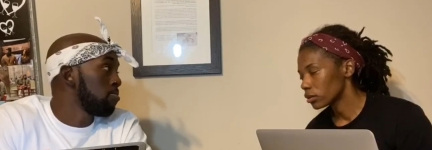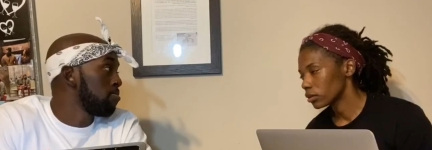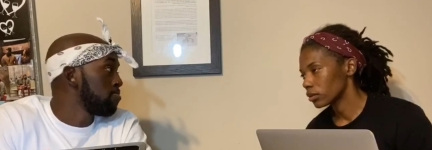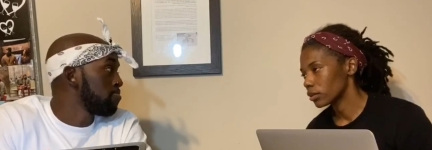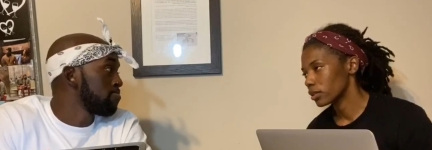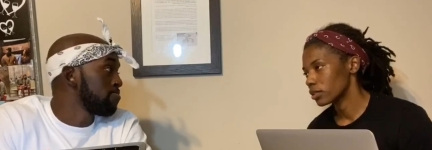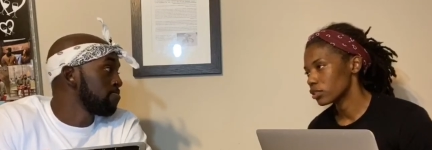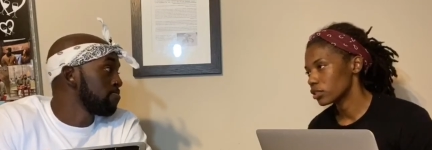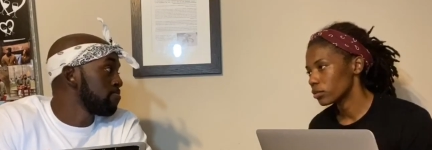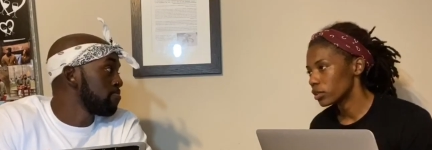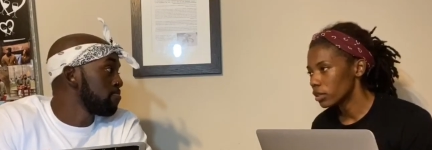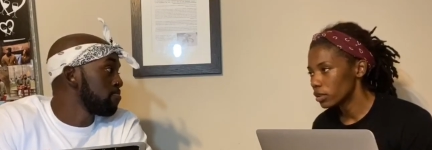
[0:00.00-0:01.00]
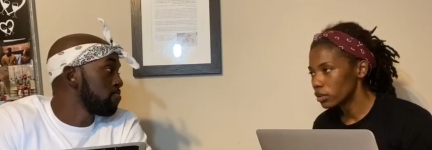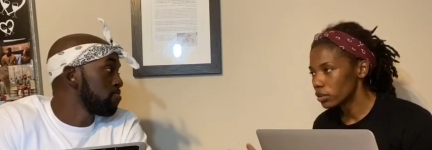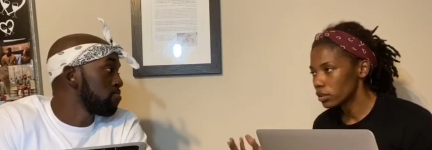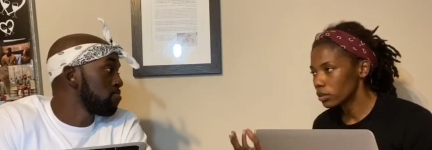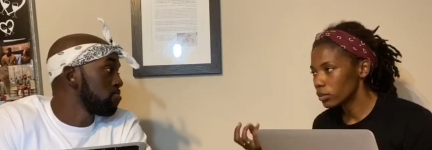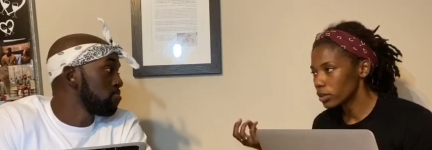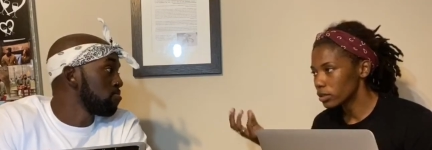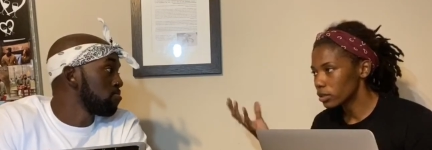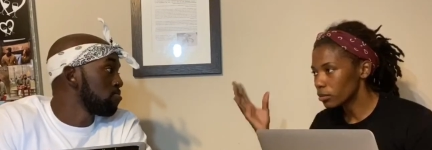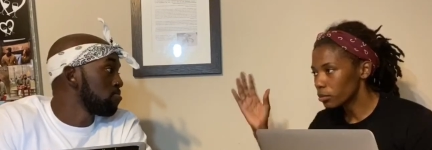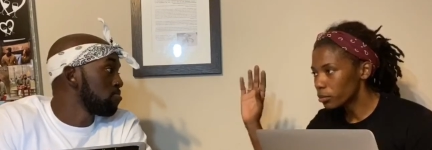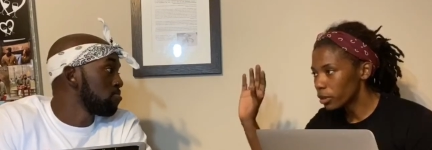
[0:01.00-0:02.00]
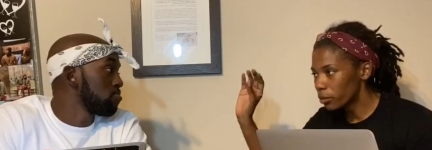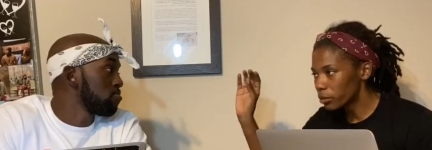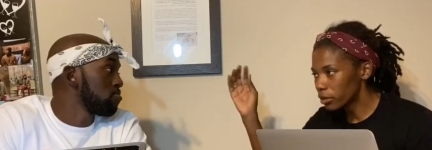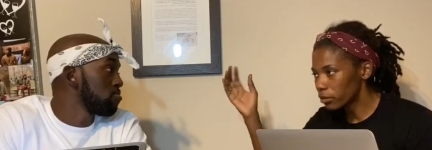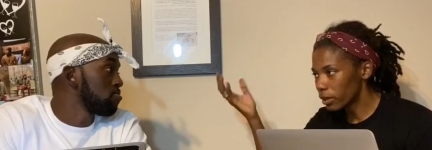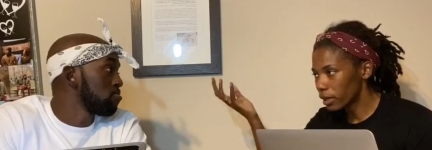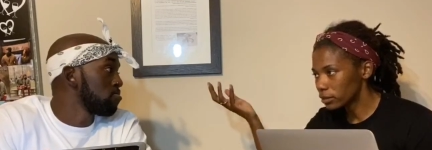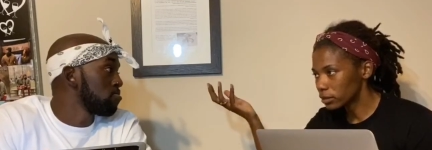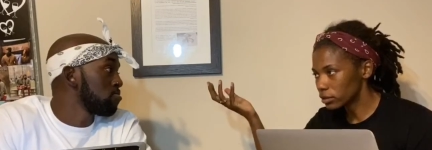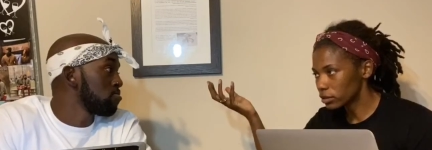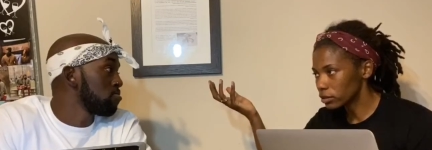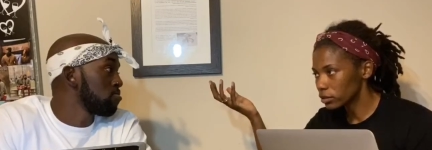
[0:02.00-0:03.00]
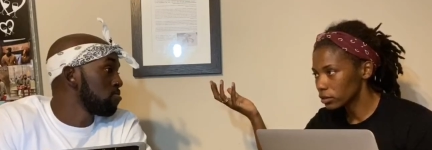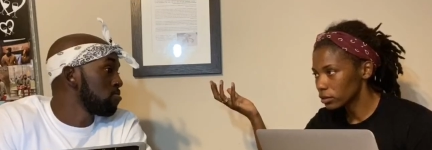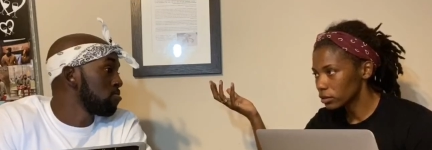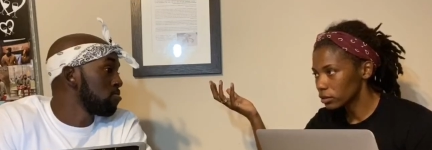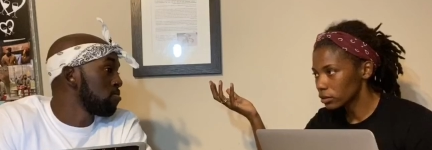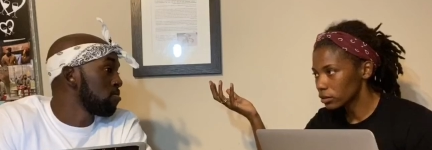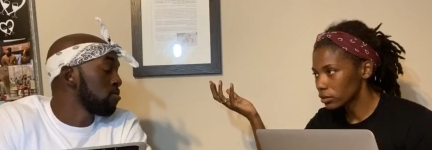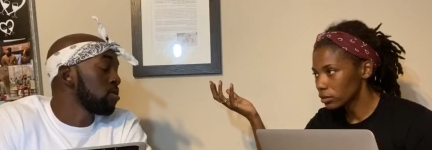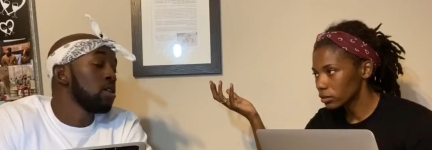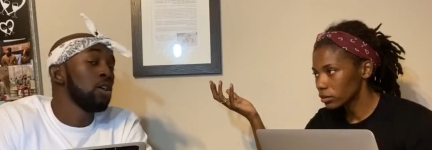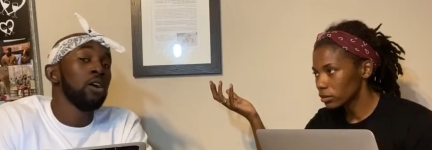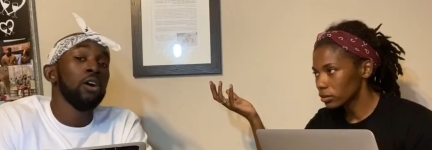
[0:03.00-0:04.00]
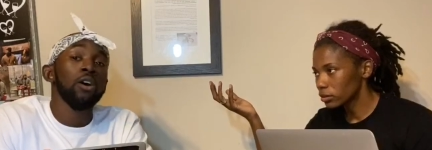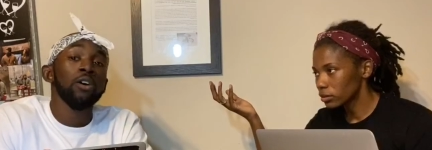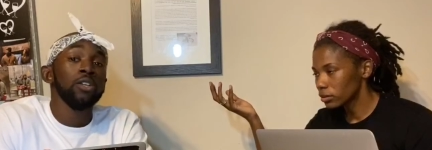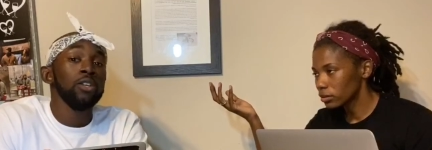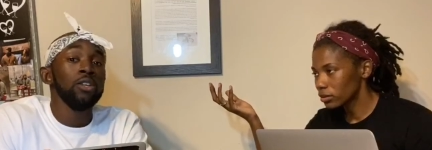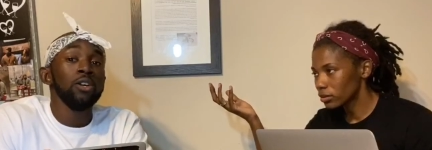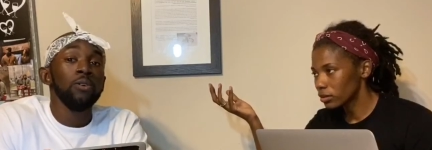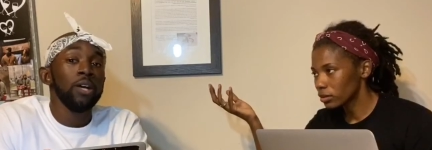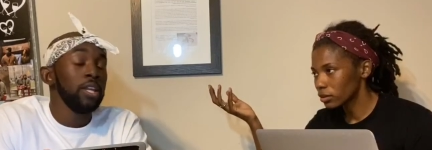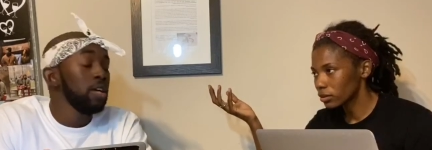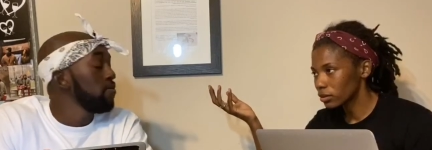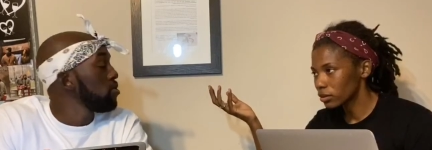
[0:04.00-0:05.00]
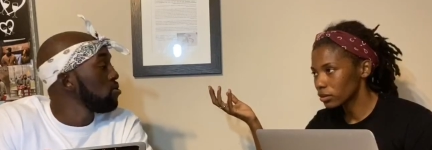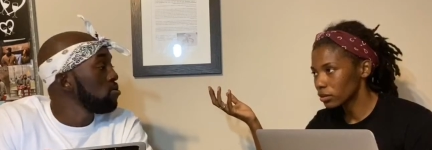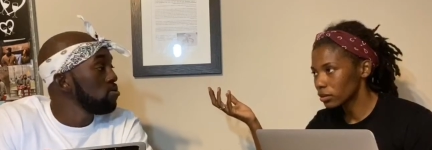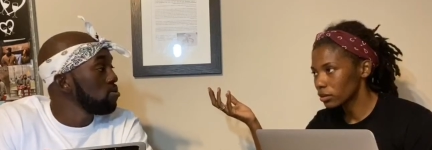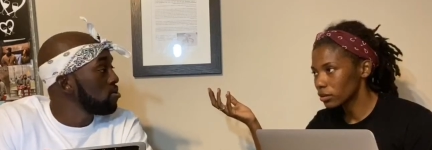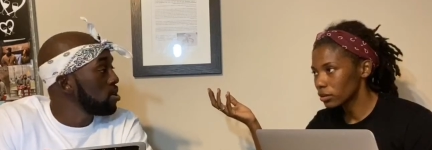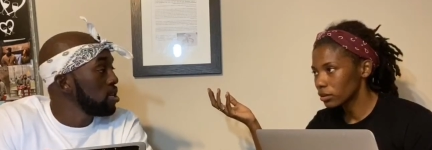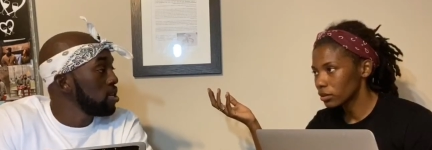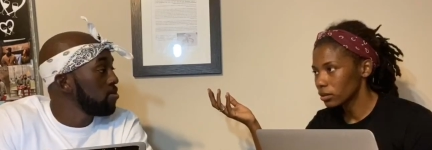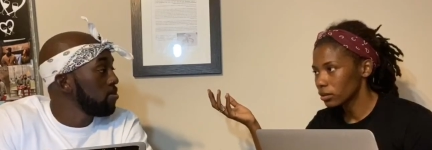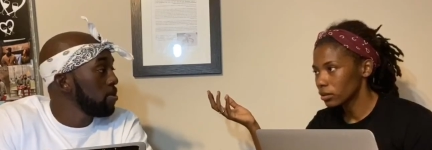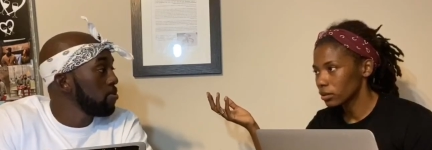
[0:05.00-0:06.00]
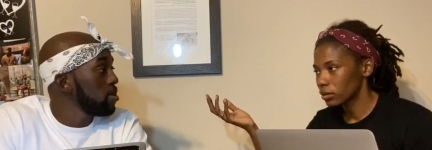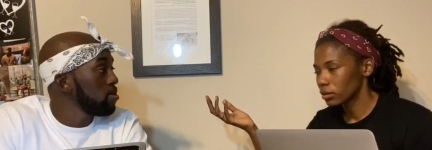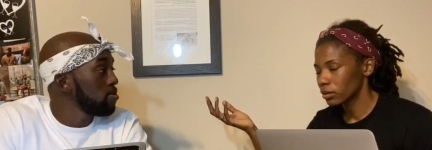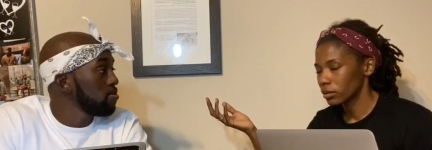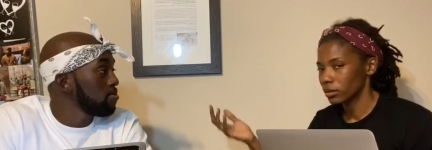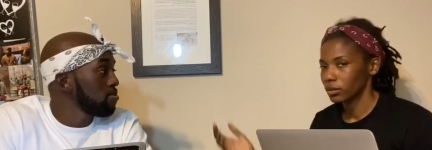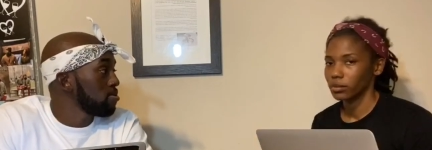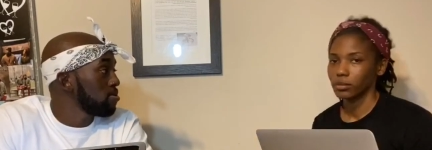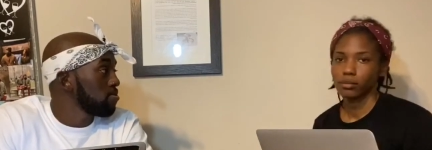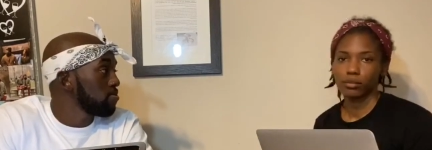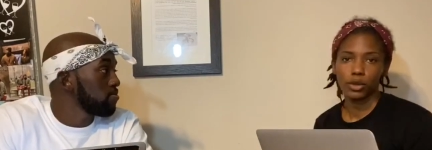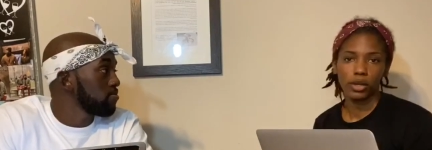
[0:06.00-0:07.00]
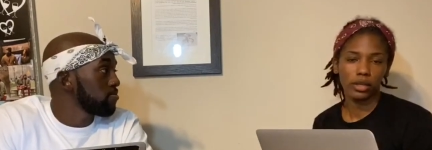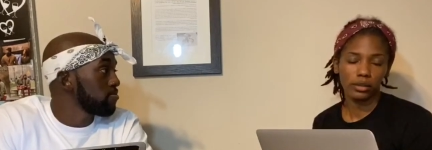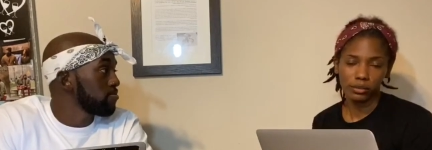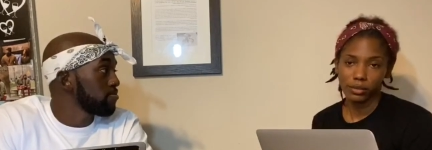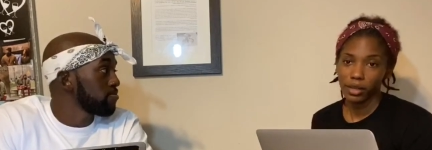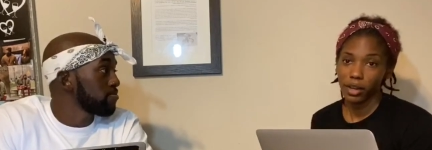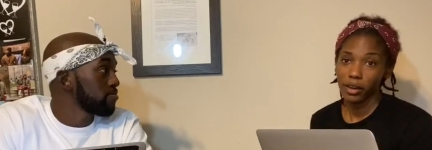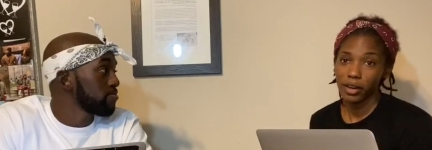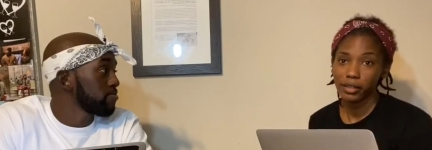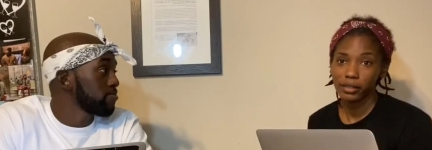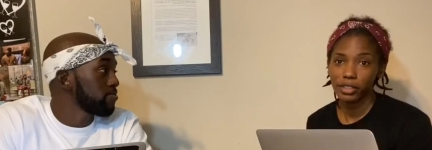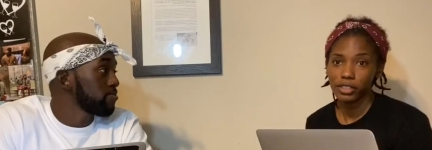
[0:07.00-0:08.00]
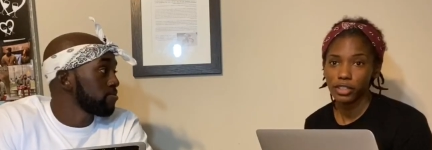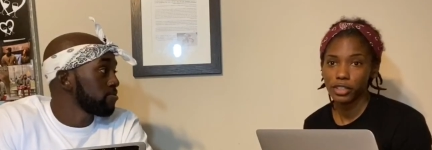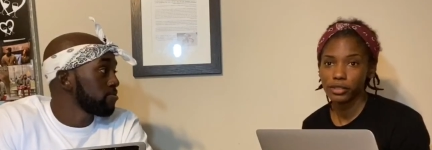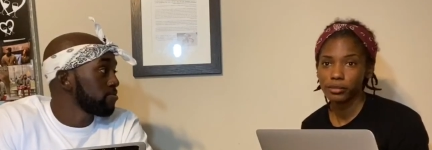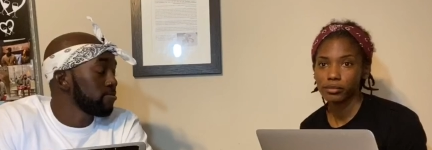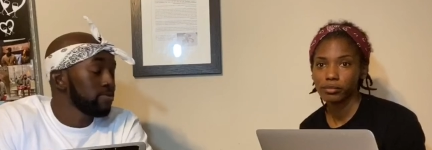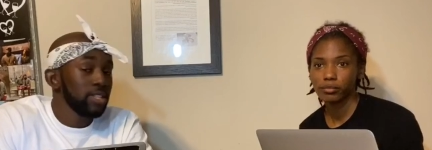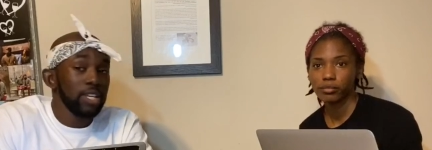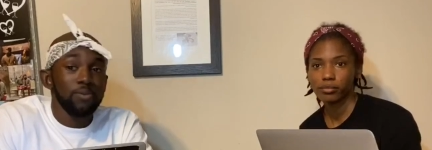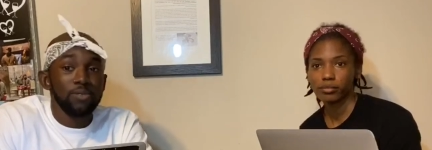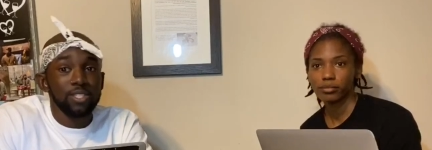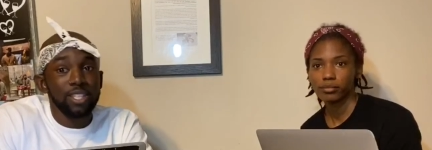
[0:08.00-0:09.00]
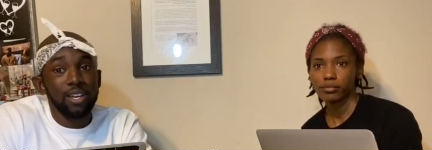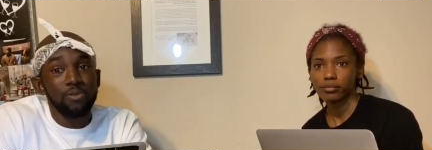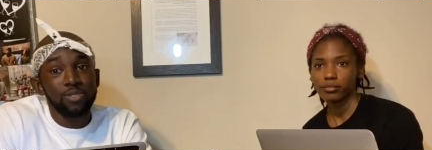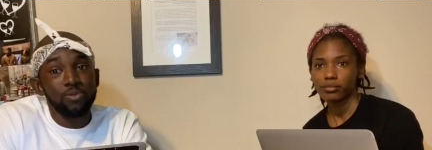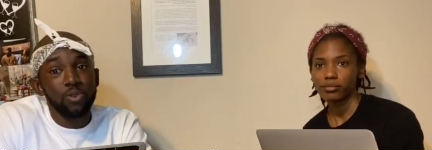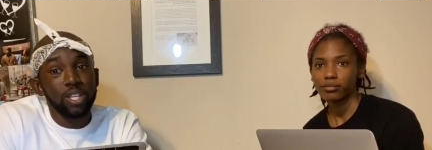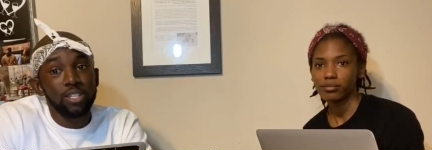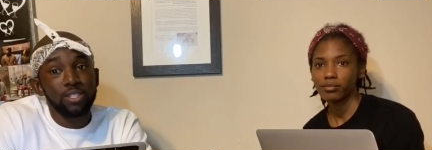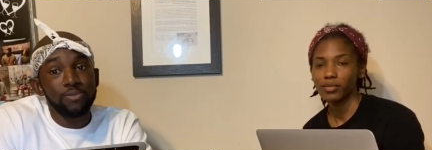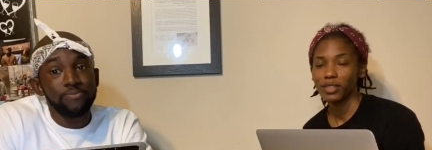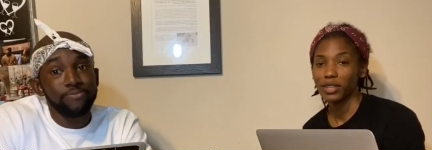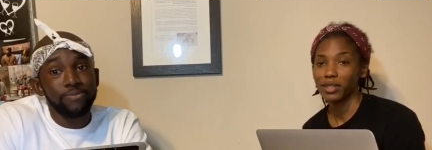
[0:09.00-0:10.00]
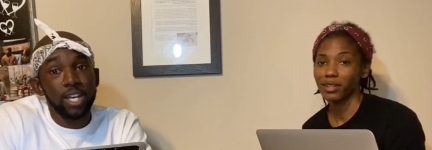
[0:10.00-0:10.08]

Speaker 1: Because Jim Henson was the puppet master.
Speaker 2: You know, I never knew who did the puppet.
Speaker 1: Bruh. All right, your turn.
Speaker 2: That was that was a waste. That